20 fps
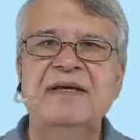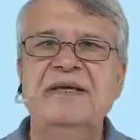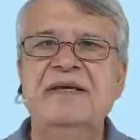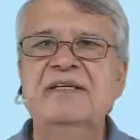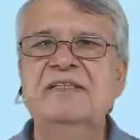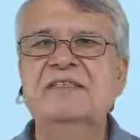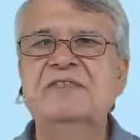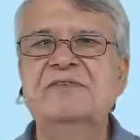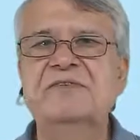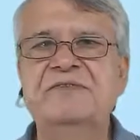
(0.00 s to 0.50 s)

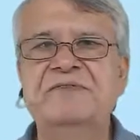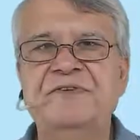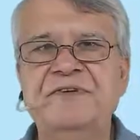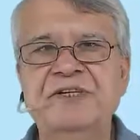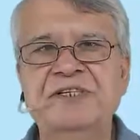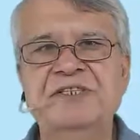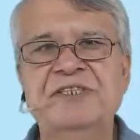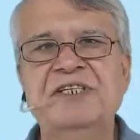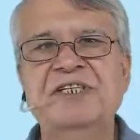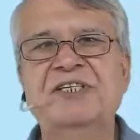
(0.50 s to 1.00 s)

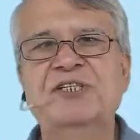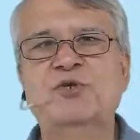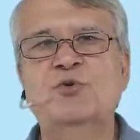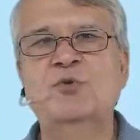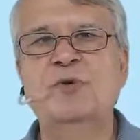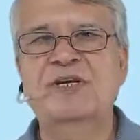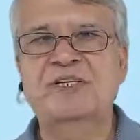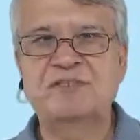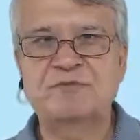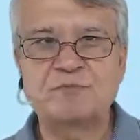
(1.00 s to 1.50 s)
insufficient
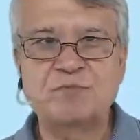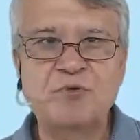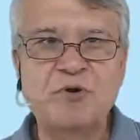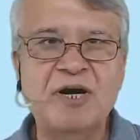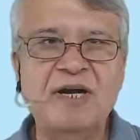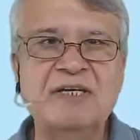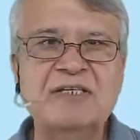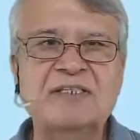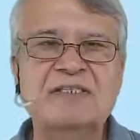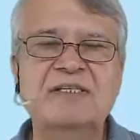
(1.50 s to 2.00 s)
to
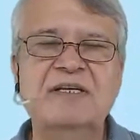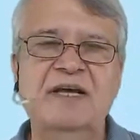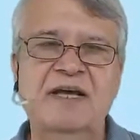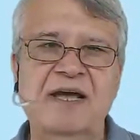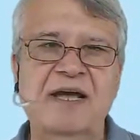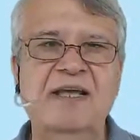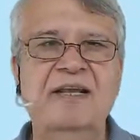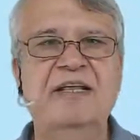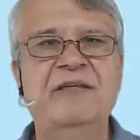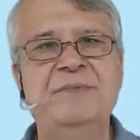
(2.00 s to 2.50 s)
express
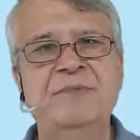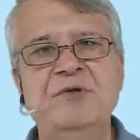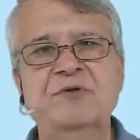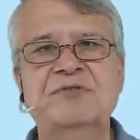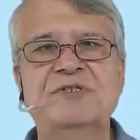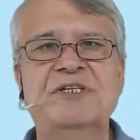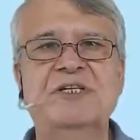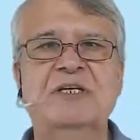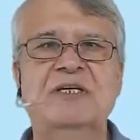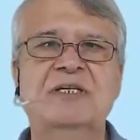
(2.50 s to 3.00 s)
any
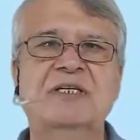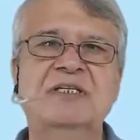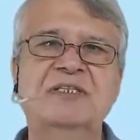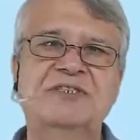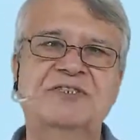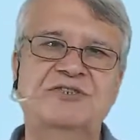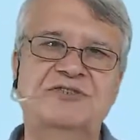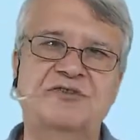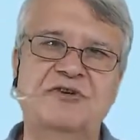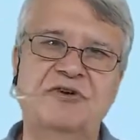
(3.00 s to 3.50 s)
musical
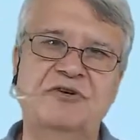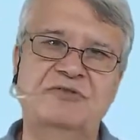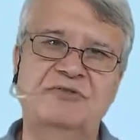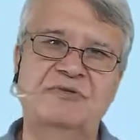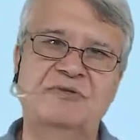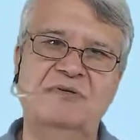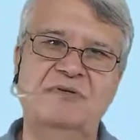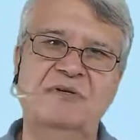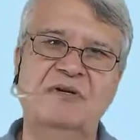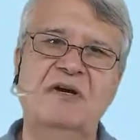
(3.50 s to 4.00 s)

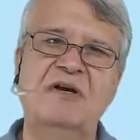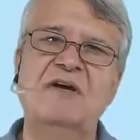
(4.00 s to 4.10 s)
structure,